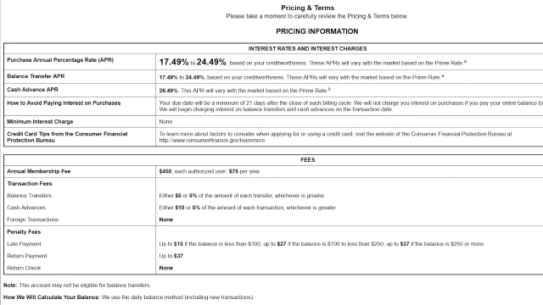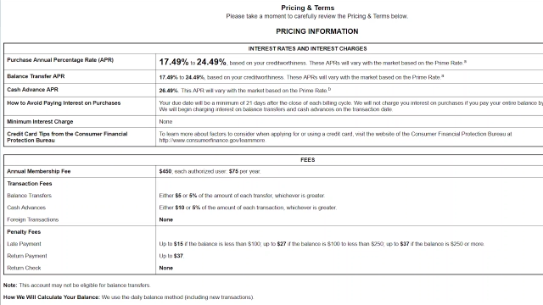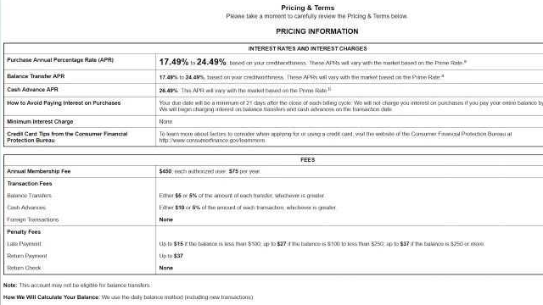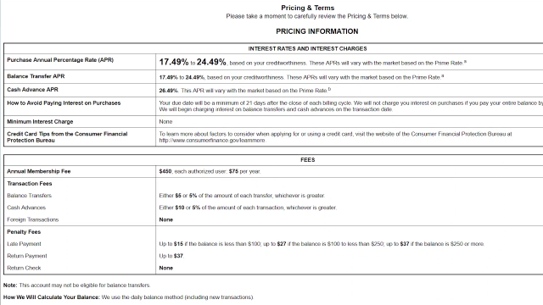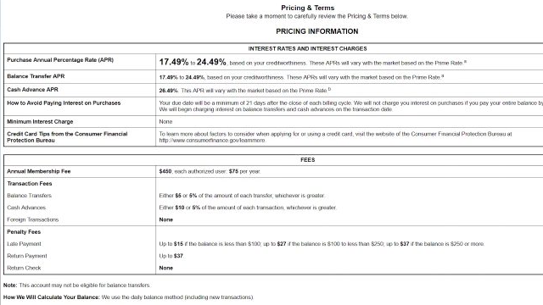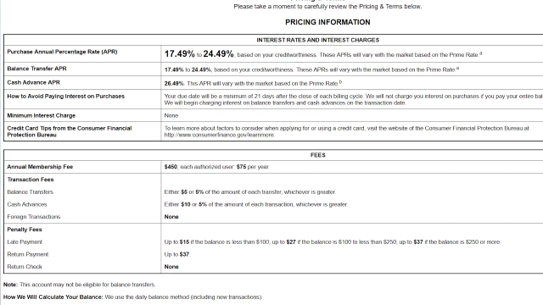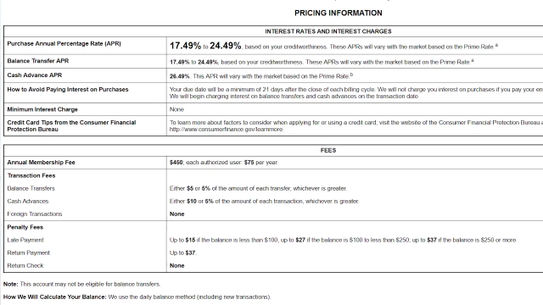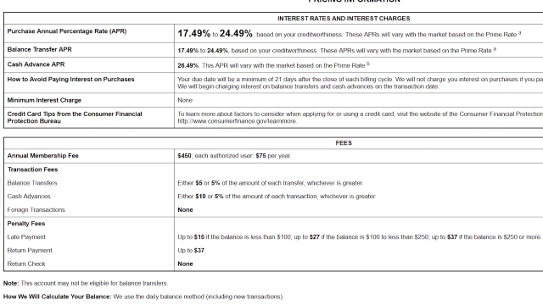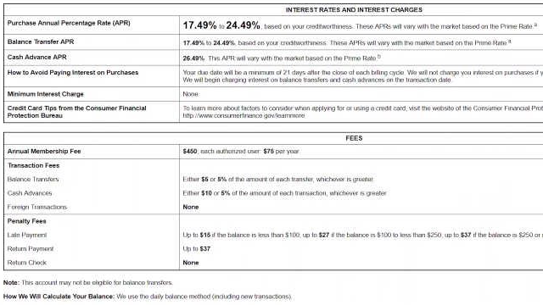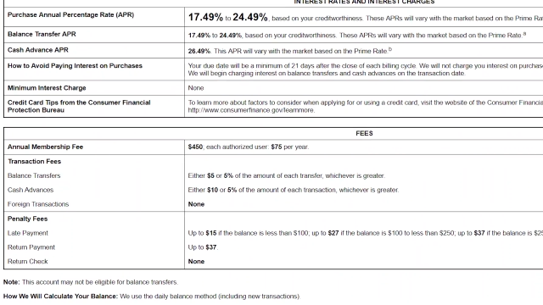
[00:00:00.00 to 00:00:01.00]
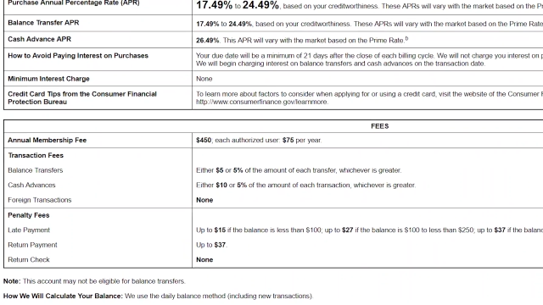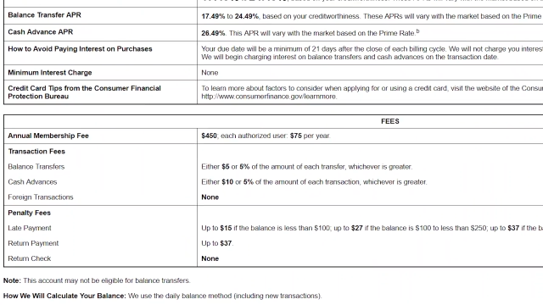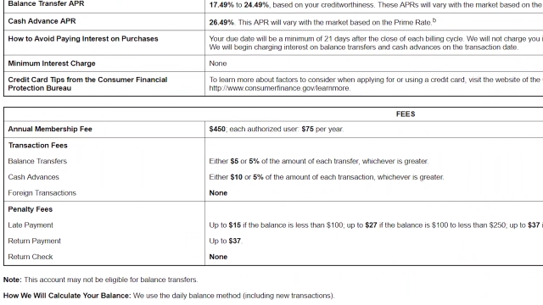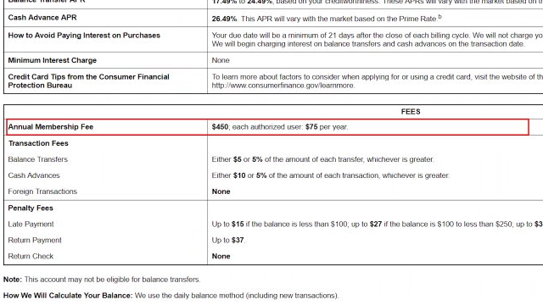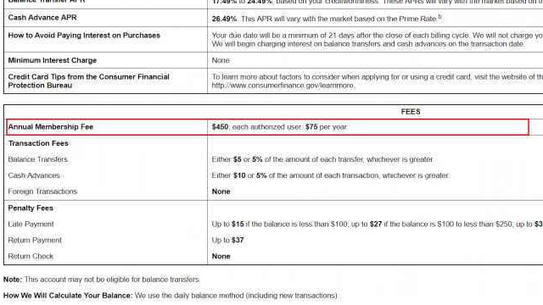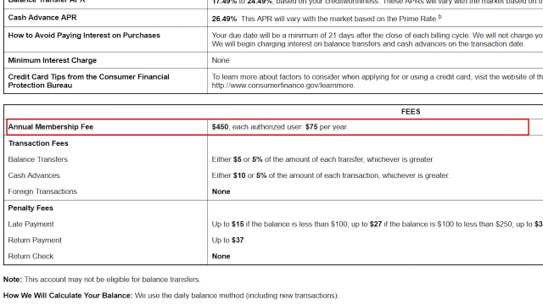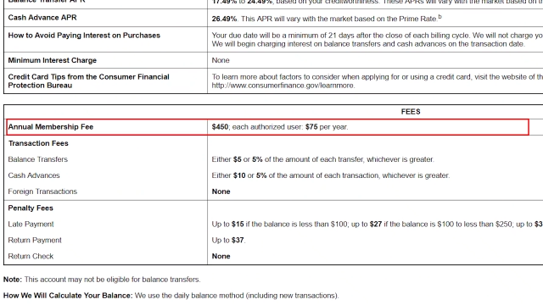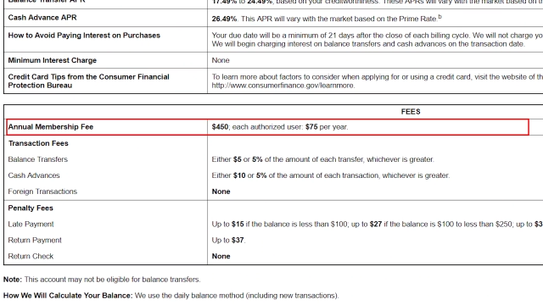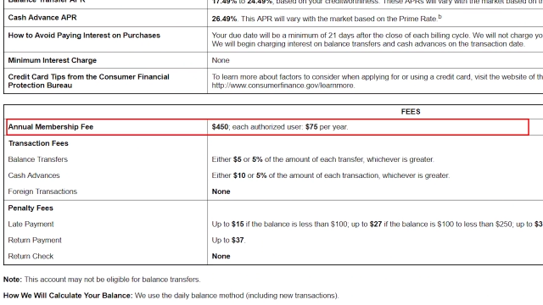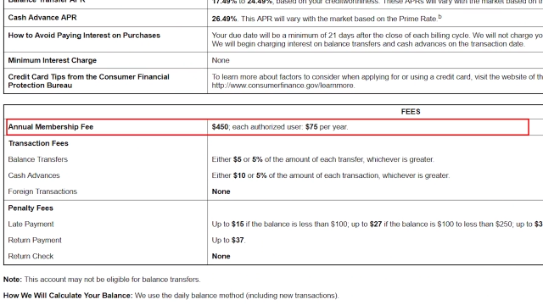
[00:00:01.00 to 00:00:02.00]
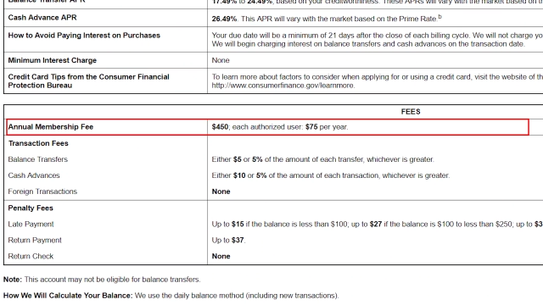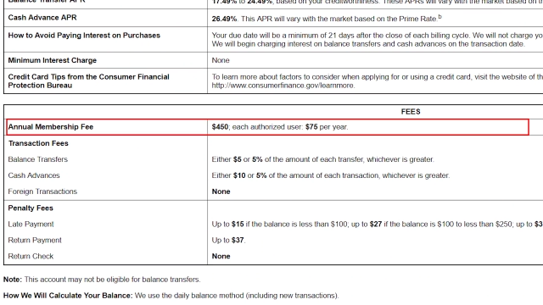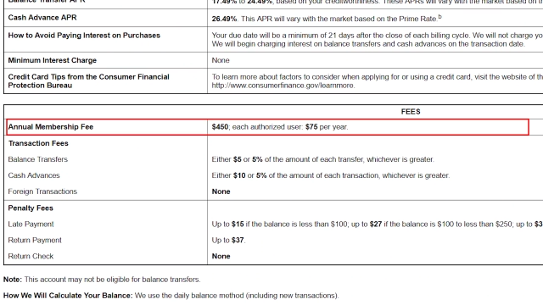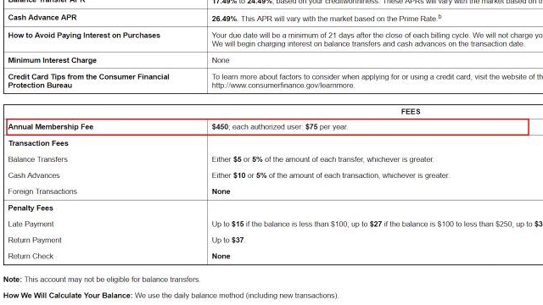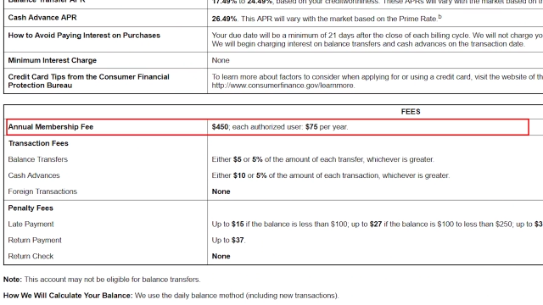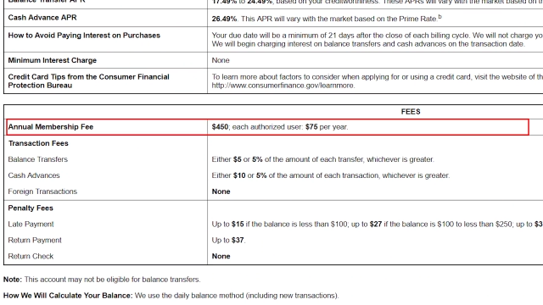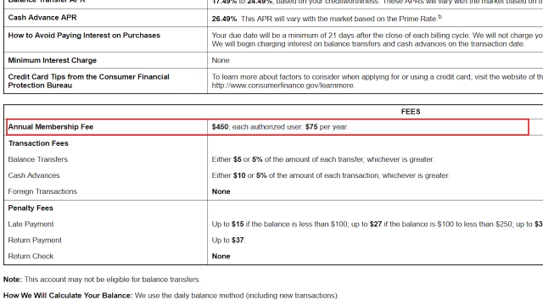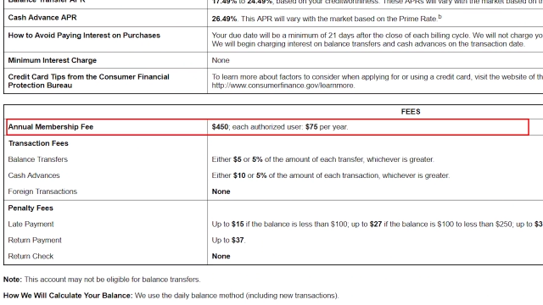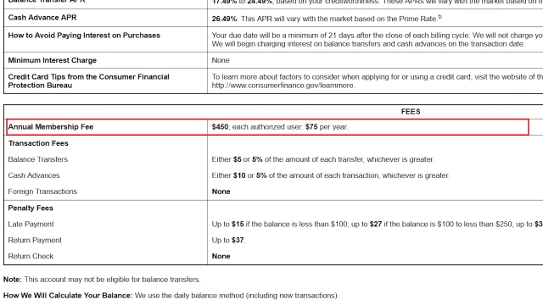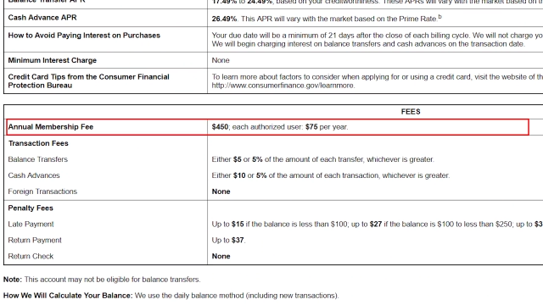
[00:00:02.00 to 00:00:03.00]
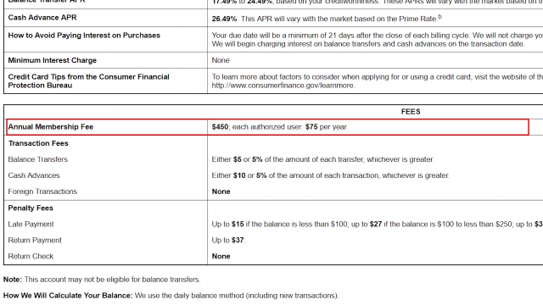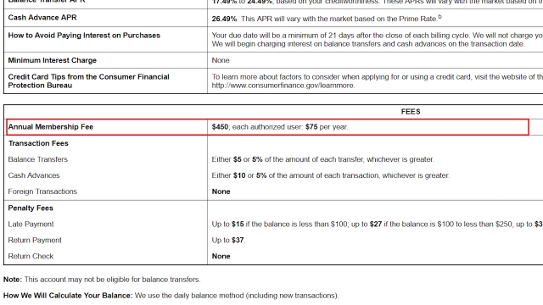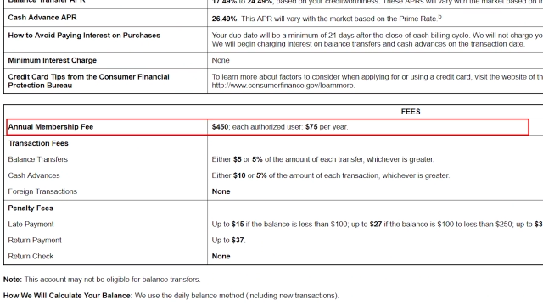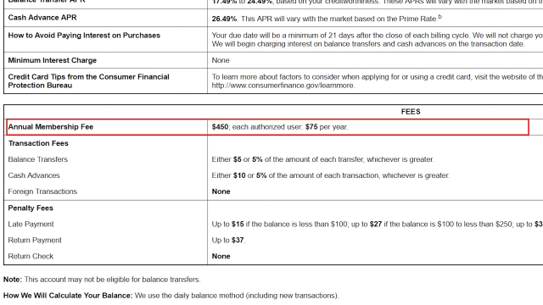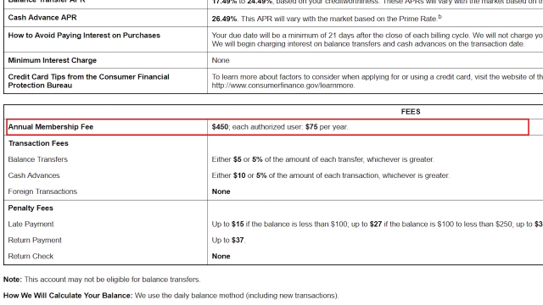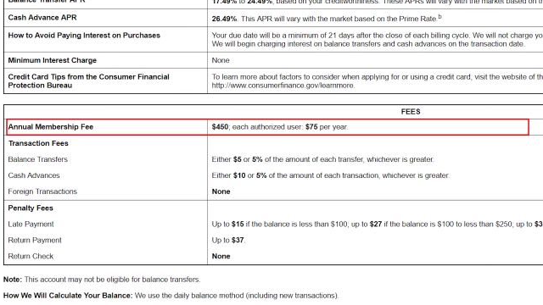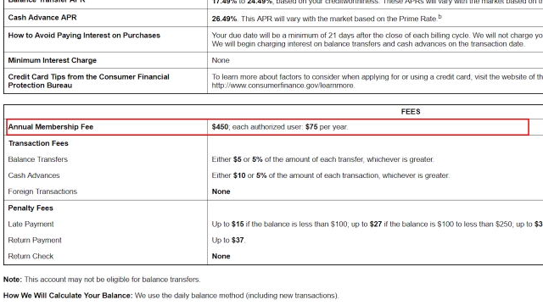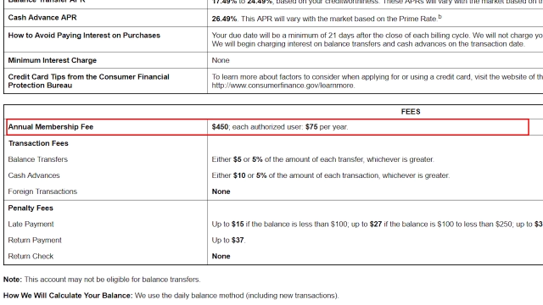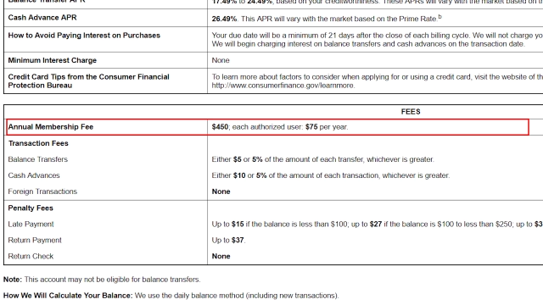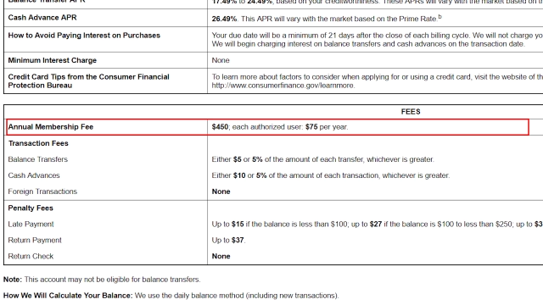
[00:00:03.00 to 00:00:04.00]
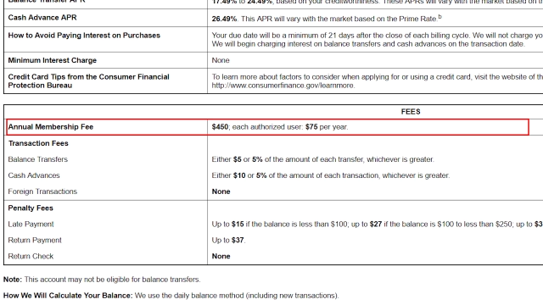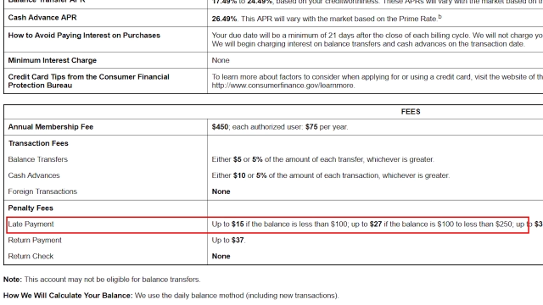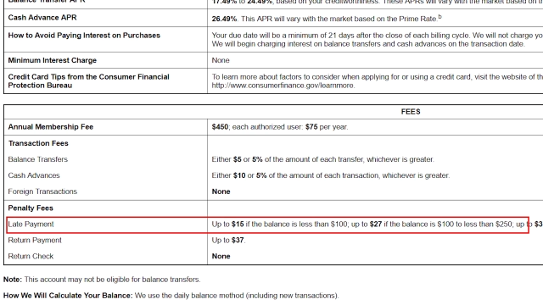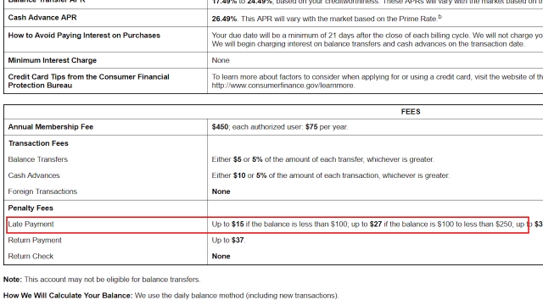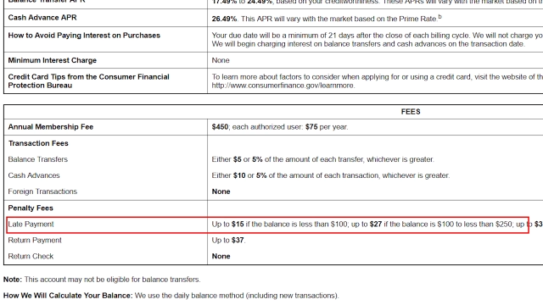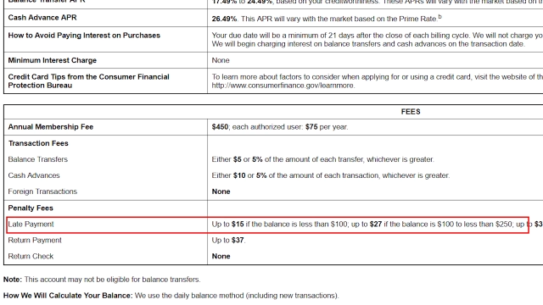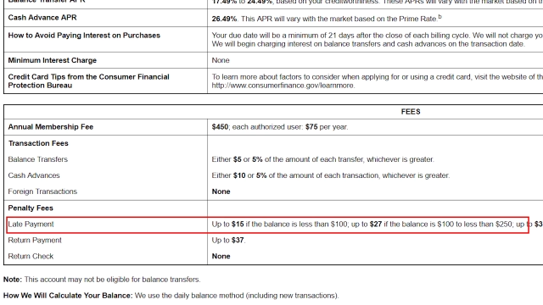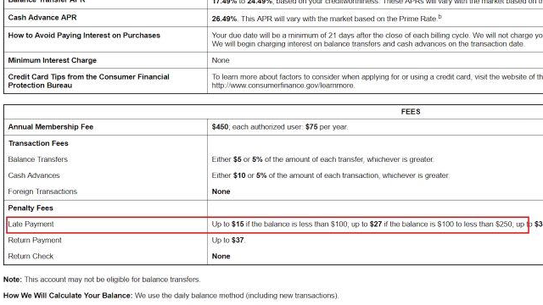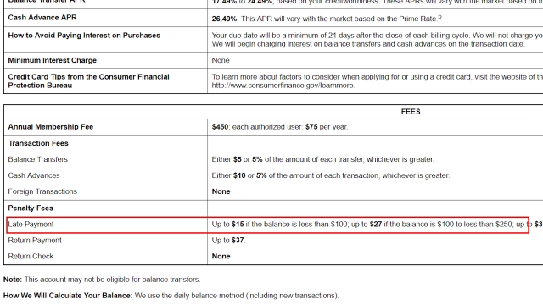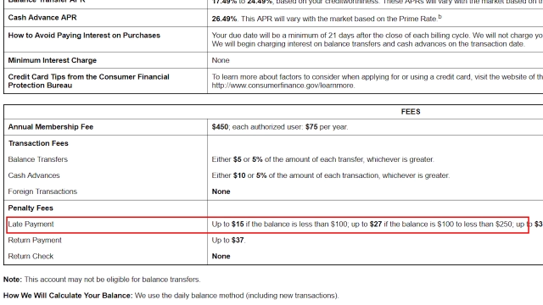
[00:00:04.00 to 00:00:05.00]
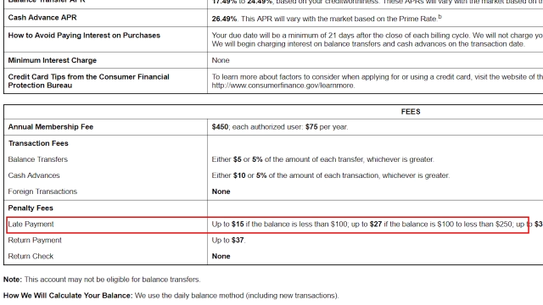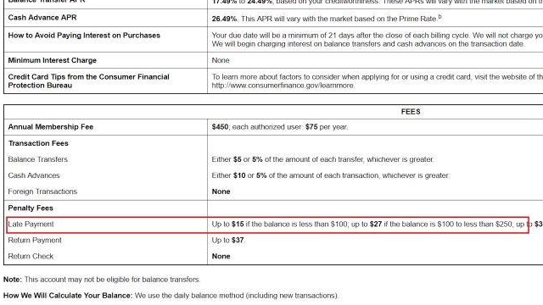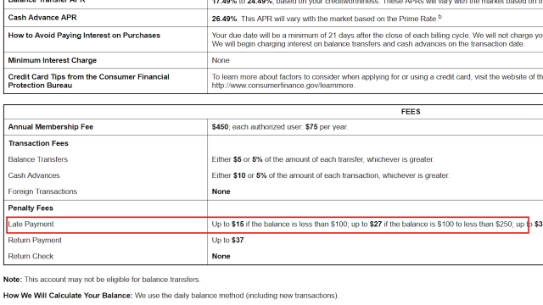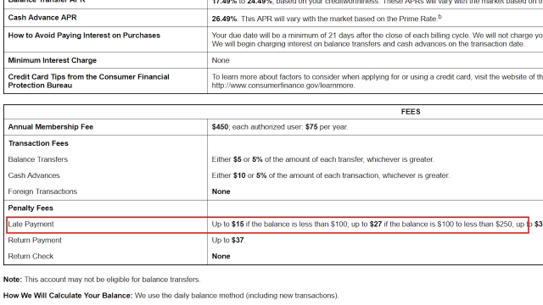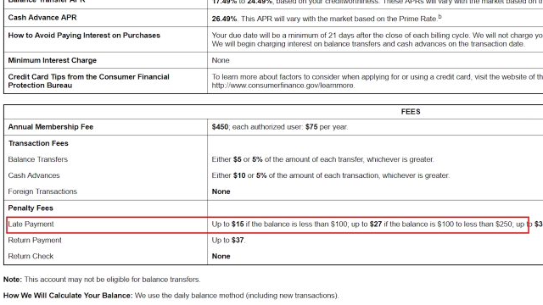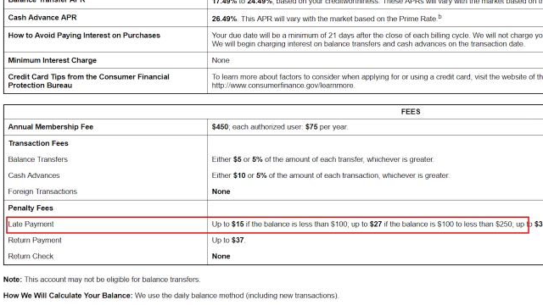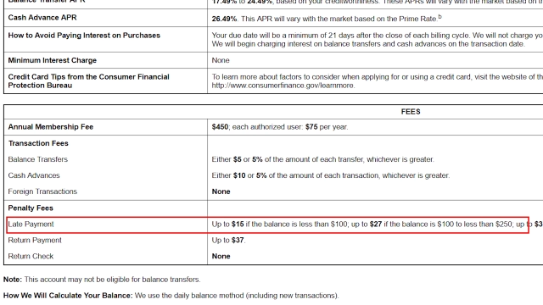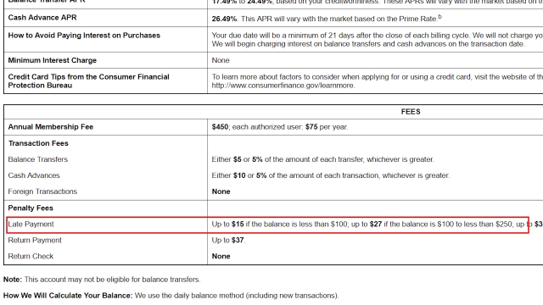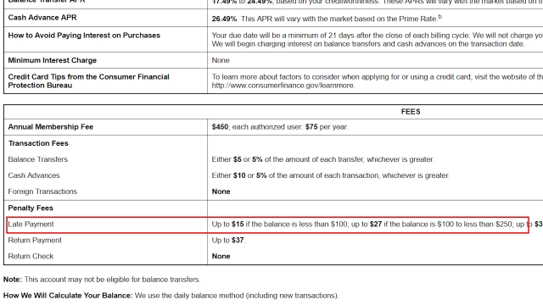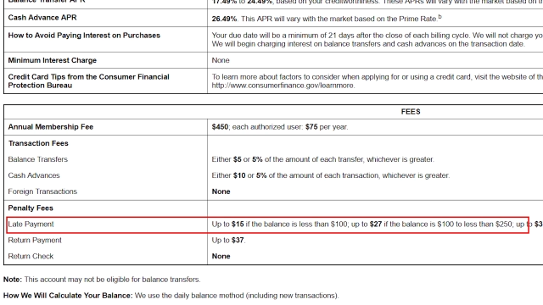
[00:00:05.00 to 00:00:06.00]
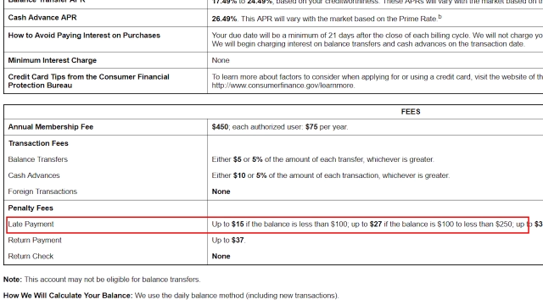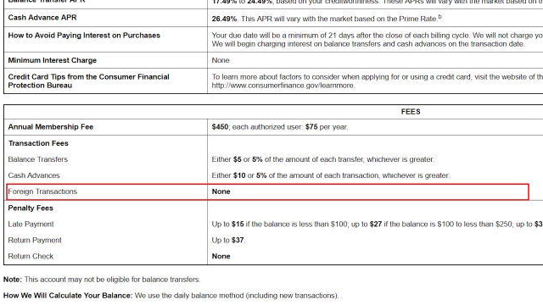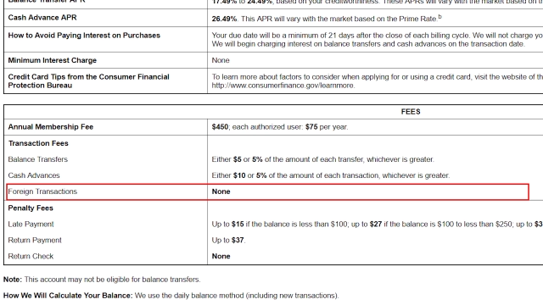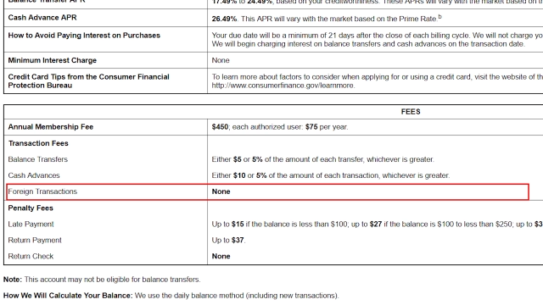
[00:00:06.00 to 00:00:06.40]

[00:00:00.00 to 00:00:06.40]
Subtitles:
[unreadable: no face in view]